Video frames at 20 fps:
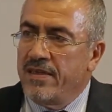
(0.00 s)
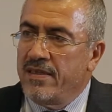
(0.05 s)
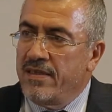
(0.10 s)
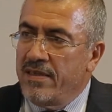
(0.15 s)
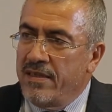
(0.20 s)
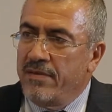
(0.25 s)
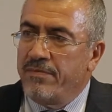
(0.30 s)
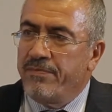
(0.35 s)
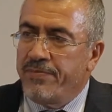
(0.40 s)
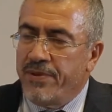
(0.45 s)

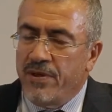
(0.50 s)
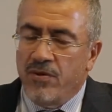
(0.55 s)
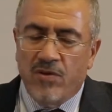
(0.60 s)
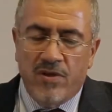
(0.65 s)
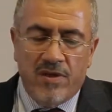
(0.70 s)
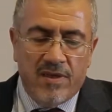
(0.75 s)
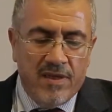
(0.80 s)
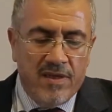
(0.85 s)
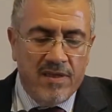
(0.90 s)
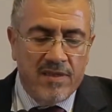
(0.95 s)

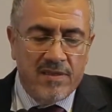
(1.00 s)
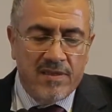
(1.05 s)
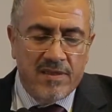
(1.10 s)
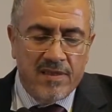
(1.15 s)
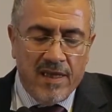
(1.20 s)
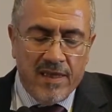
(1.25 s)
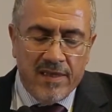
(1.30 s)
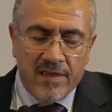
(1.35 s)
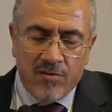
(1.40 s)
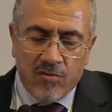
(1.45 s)
empower us
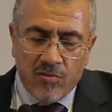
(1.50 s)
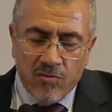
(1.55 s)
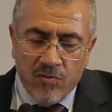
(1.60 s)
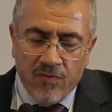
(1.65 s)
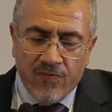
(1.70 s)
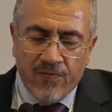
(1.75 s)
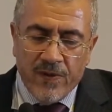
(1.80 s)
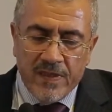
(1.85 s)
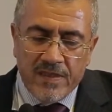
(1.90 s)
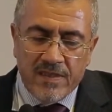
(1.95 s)
and to
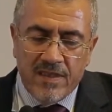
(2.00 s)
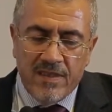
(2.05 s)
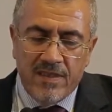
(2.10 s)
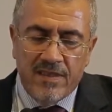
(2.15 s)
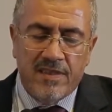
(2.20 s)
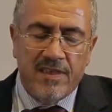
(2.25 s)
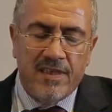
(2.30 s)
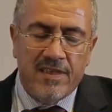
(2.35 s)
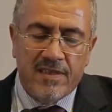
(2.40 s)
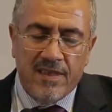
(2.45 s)

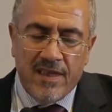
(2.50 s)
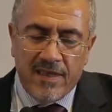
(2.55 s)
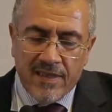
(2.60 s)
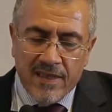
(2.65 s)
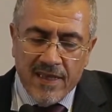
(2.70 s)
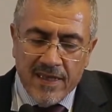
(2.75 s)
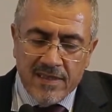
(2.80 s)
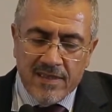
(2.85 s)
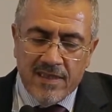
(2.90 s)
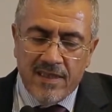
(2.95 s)
facilitate and
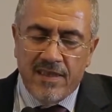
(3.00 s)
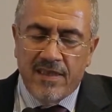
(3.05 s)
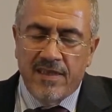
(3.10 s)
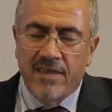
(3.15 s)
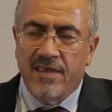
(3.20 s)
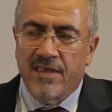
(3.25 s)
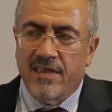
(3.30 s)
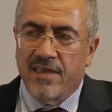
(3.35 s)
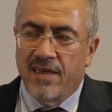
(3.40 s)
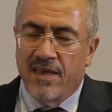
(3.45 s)

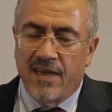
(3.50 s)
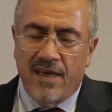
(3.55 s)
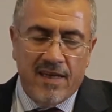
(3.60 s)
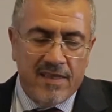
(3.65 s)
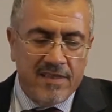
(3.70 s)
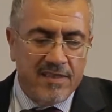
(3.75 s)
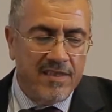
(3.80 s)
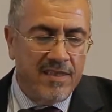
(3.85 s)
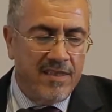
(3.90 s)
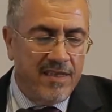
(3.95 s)

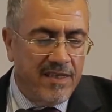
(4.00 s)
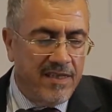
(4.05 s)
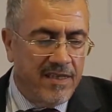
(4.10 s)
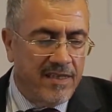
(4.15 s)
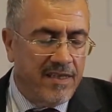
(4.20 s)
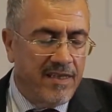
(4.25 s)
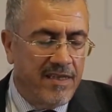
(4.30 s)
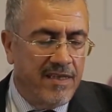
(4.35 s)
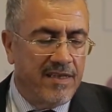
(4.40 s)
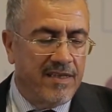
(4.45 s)

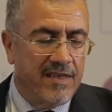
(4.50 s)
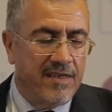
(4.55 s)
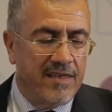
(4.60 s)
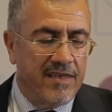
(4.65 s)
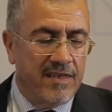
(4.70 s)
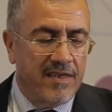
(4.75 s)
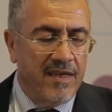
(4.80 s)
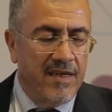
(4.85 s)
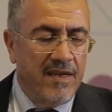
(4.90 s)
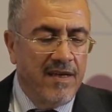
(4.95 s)
accelerate learning.